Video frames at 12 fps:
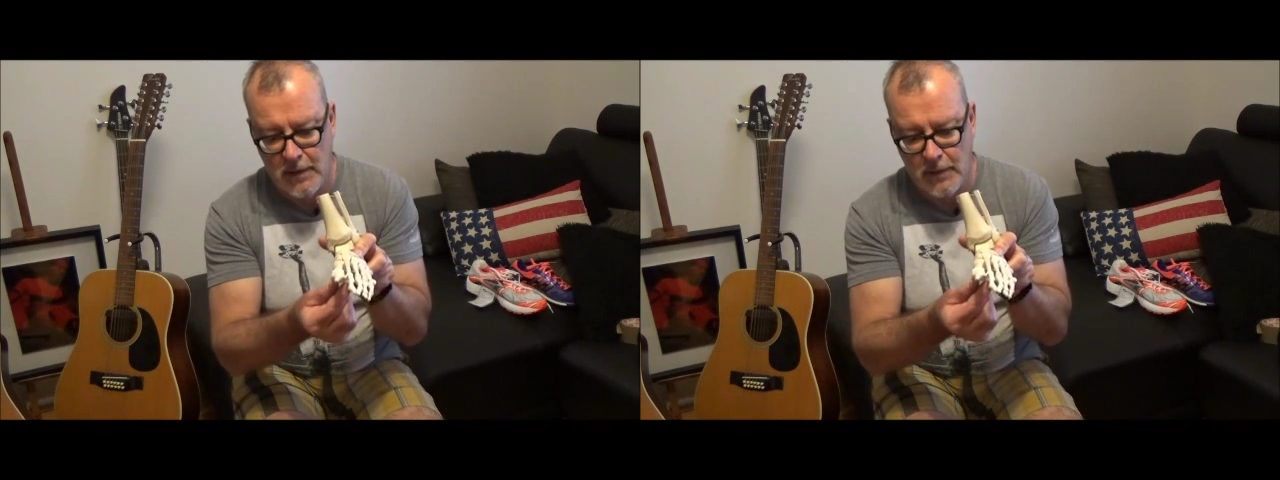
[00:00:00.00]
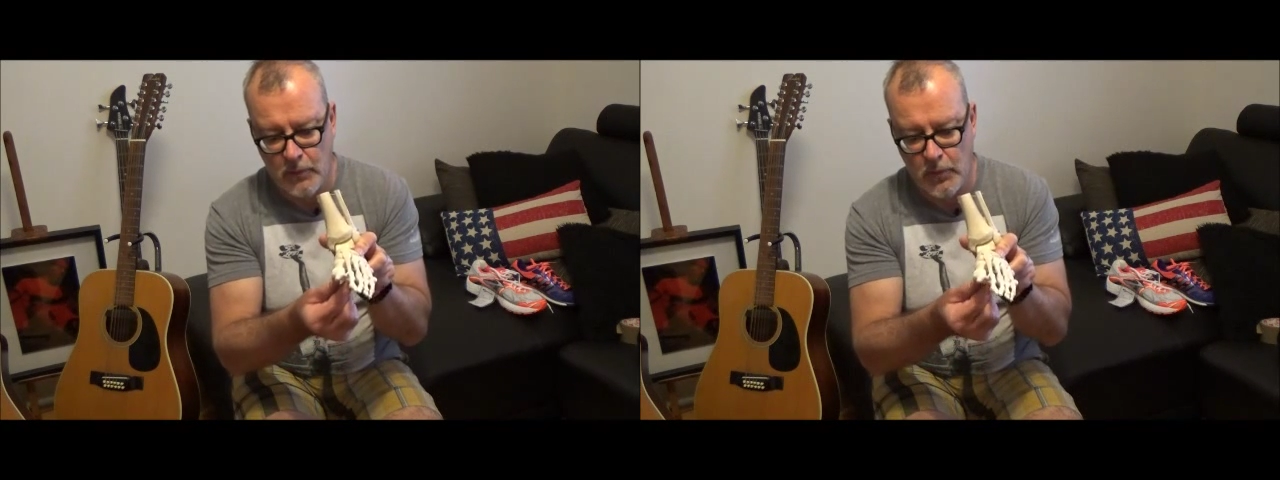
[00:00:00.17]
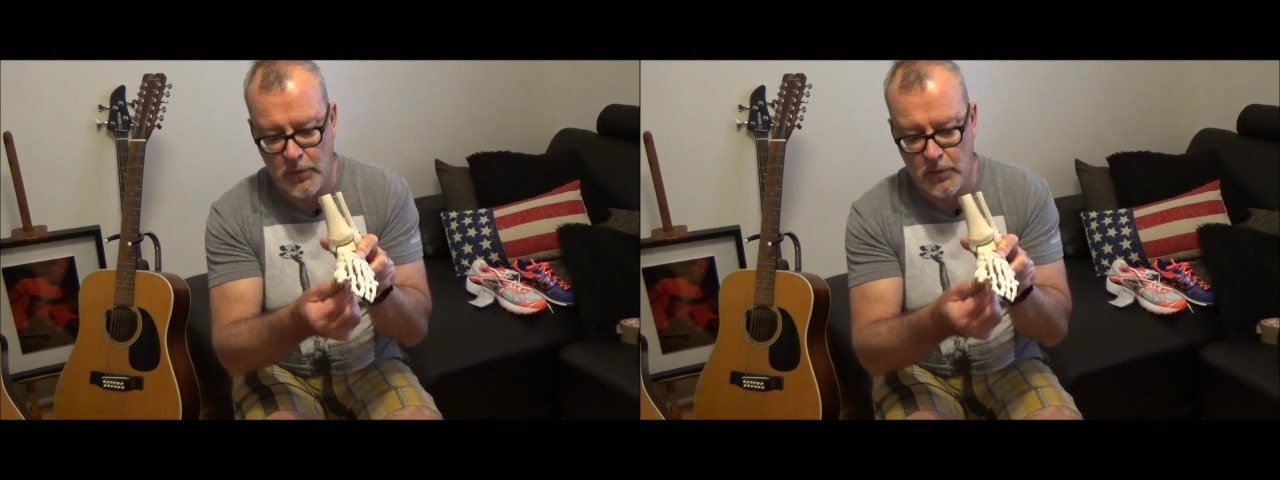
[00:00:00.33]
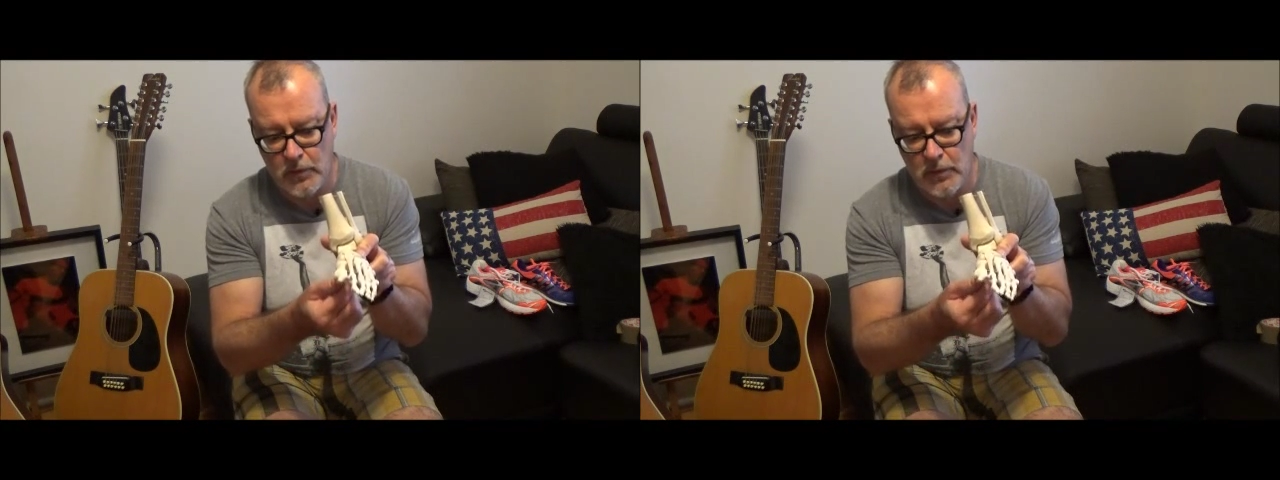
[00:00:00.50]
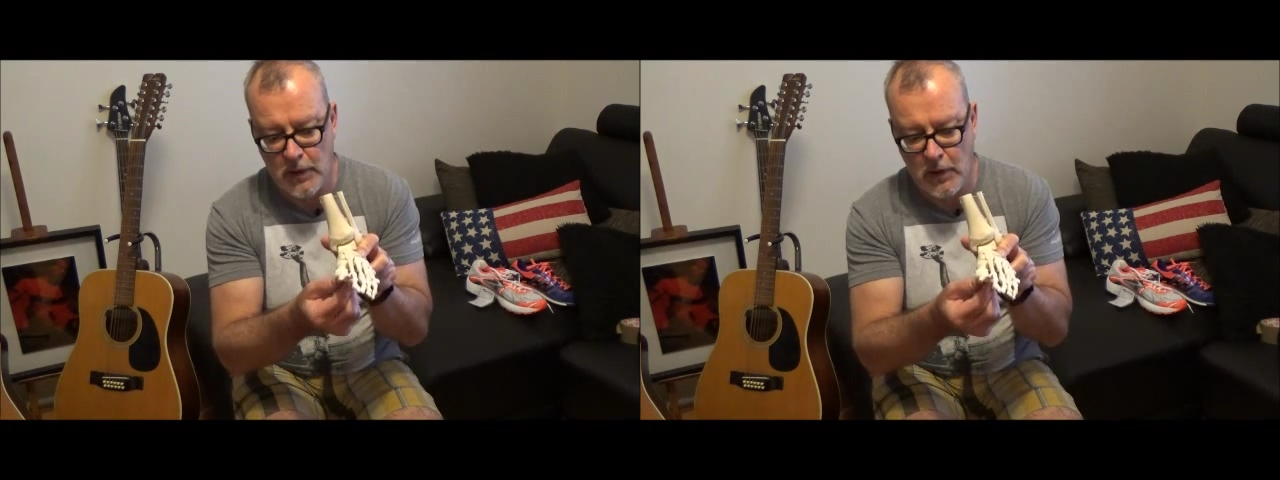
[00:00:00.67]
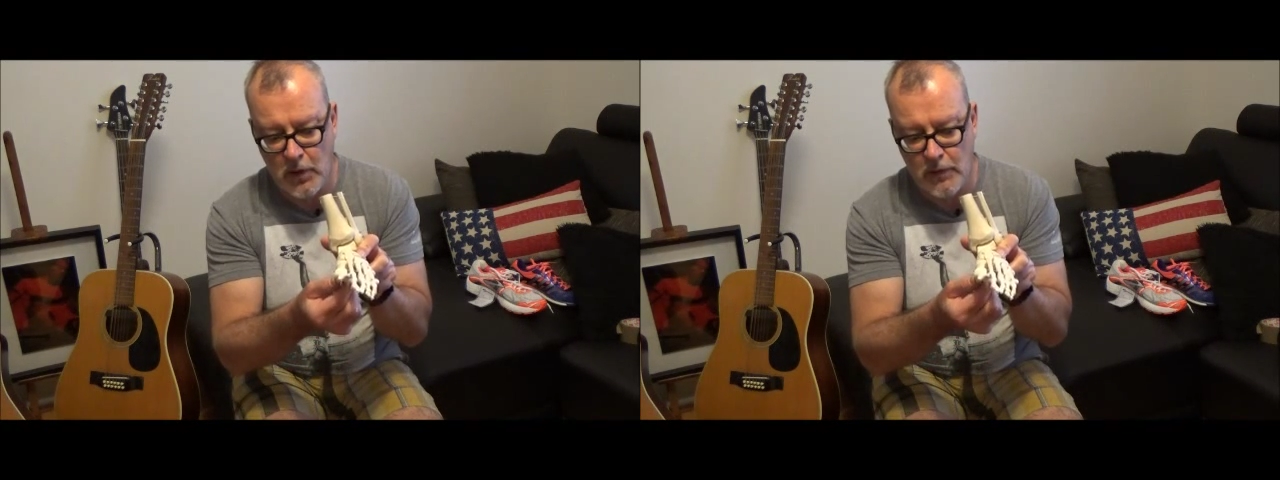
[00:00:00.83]
will
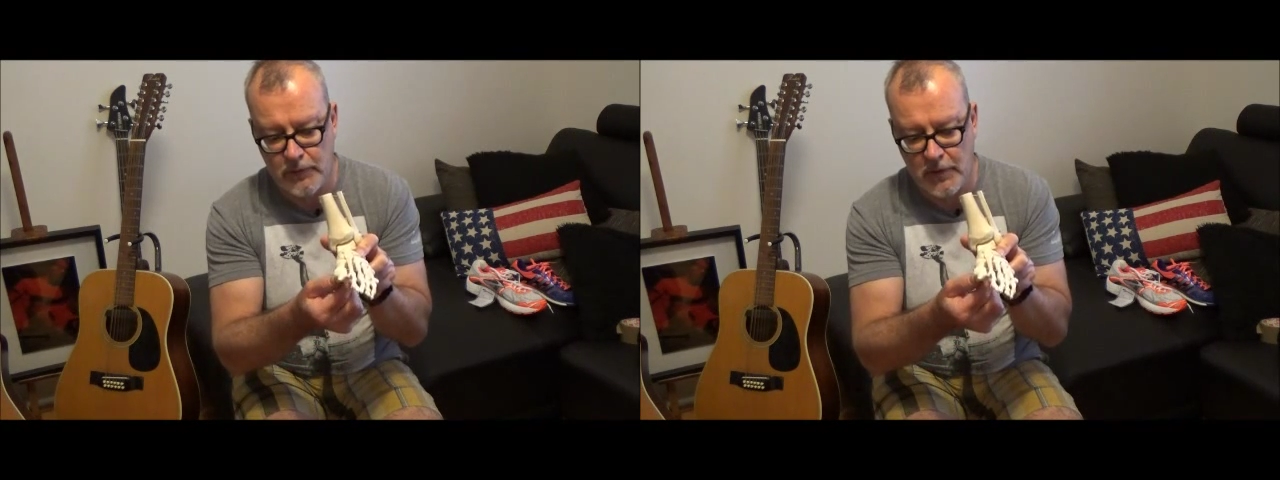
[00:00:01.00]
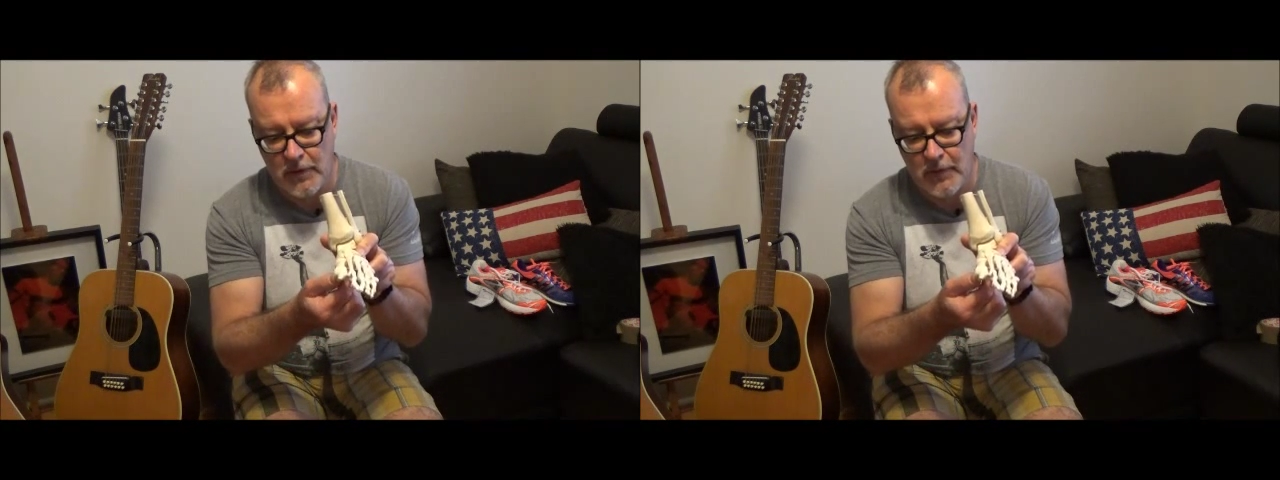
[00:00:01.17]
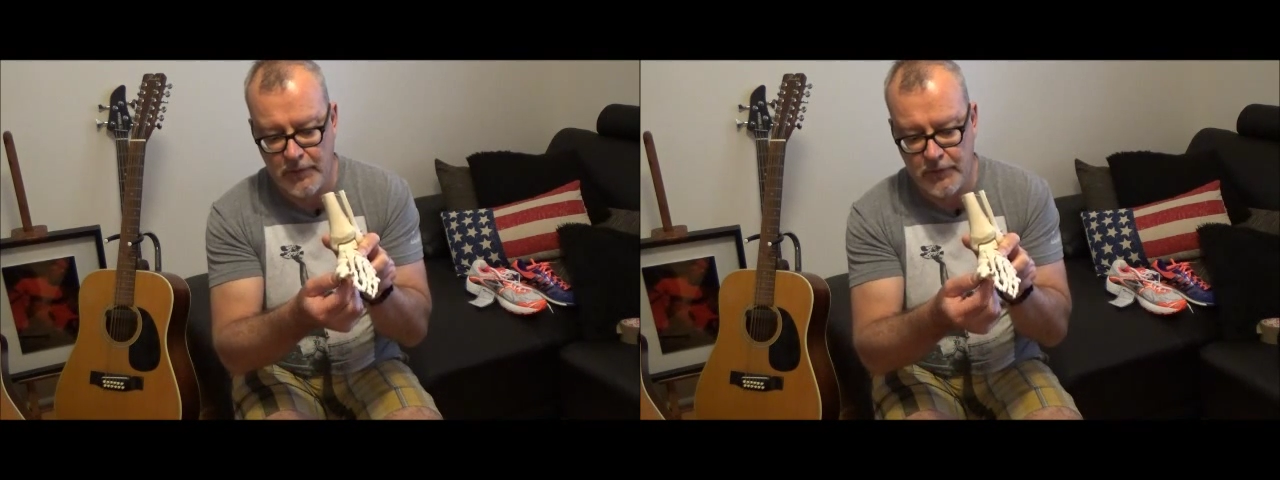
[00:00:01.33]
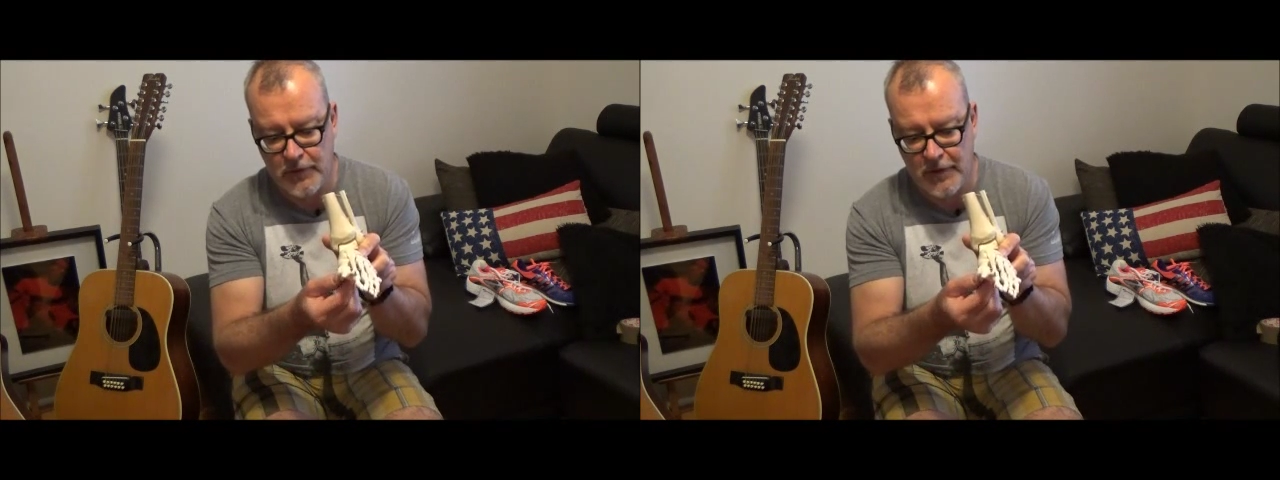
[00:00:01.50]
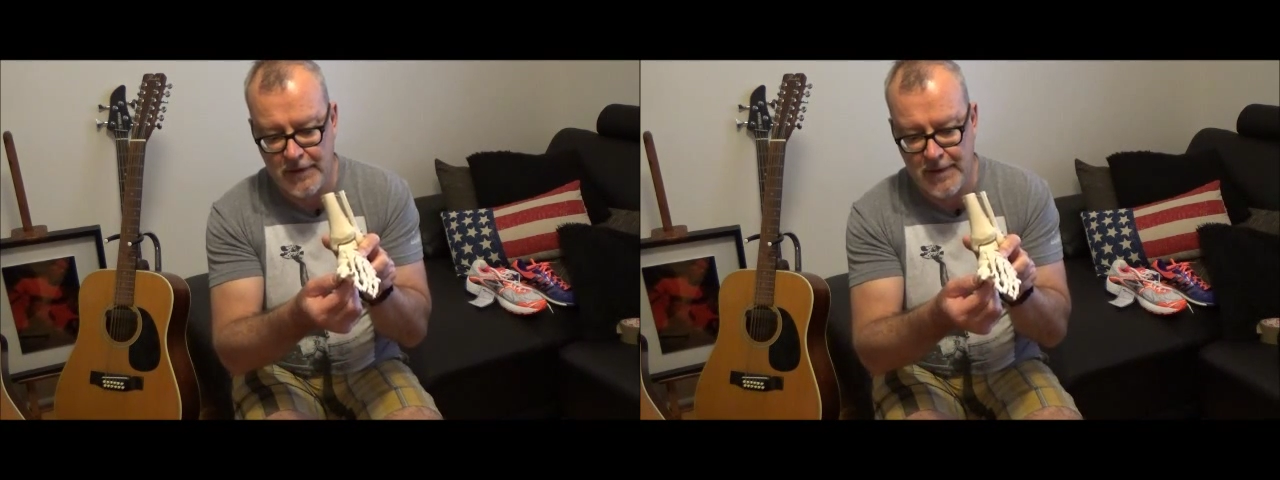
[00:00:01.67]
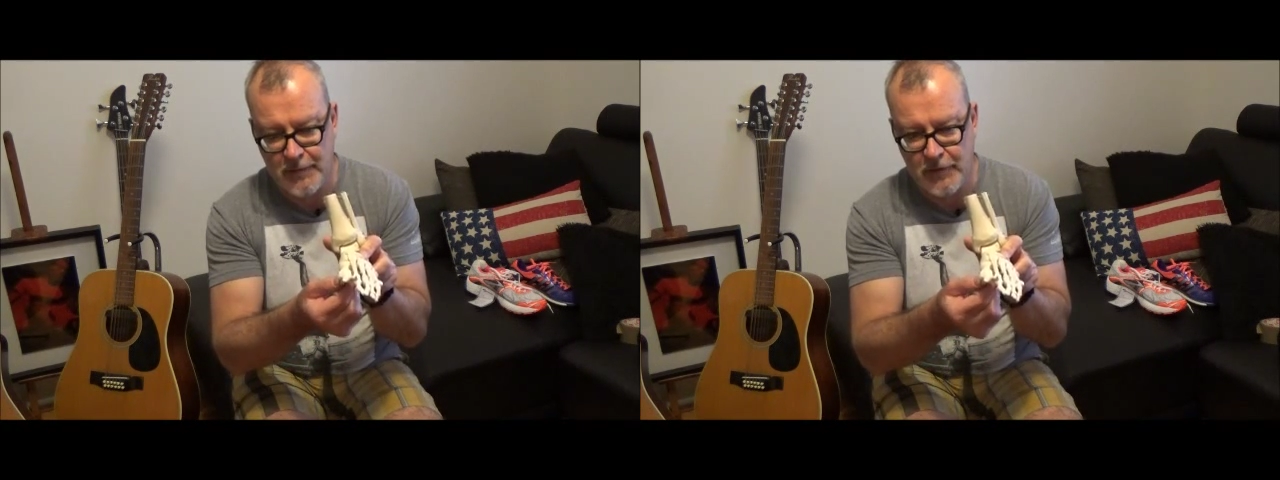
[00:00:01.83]
overload the
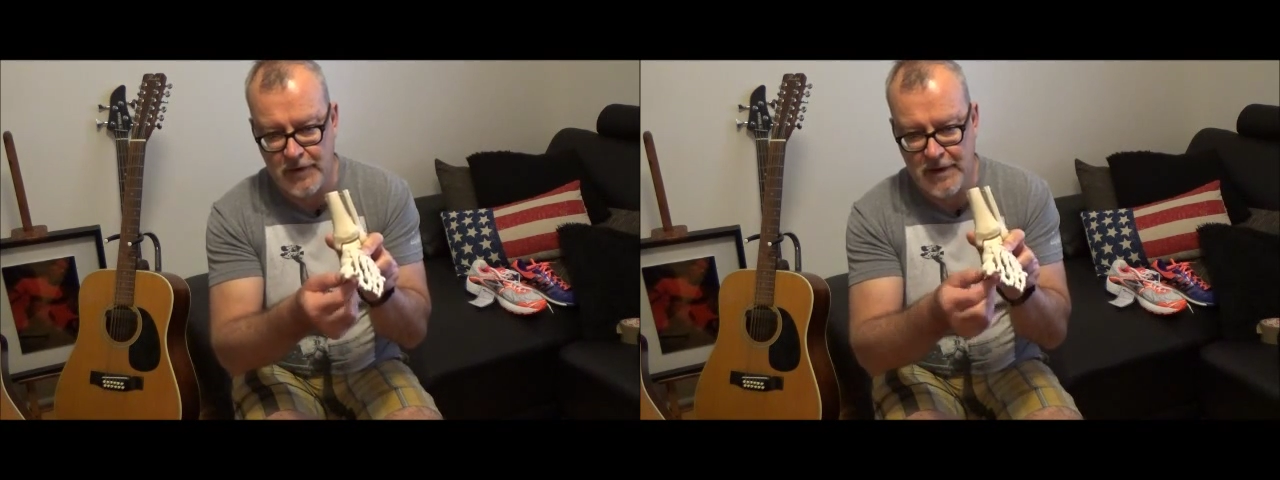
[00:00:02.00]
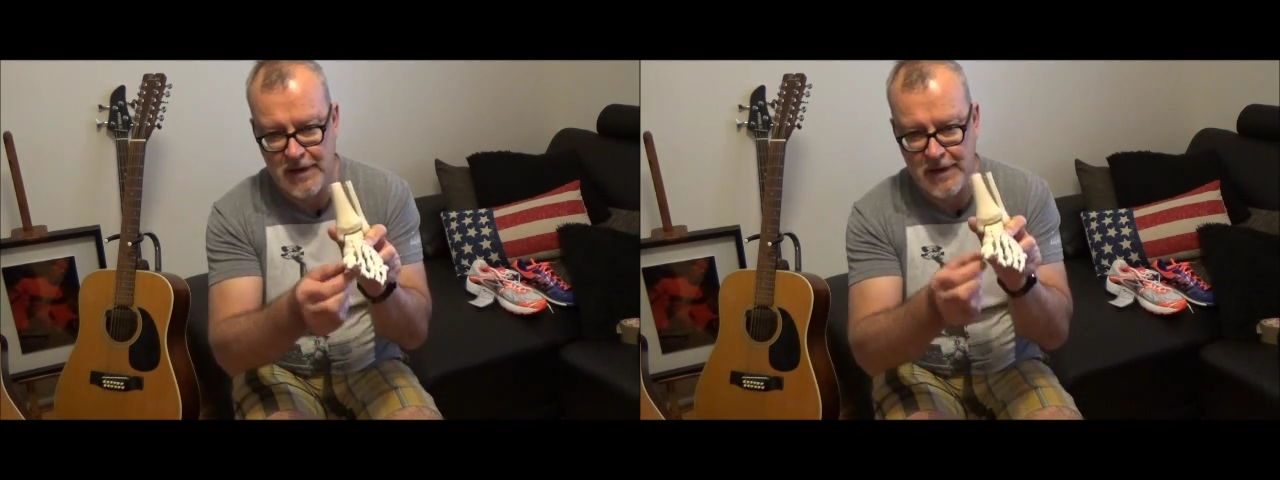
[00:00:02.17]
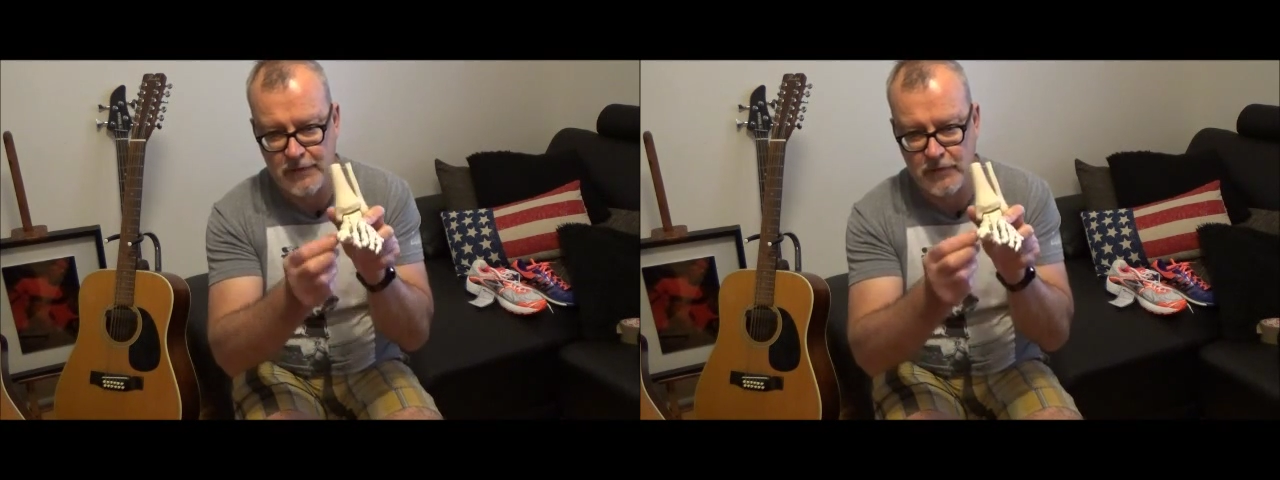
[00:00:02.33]
second MT,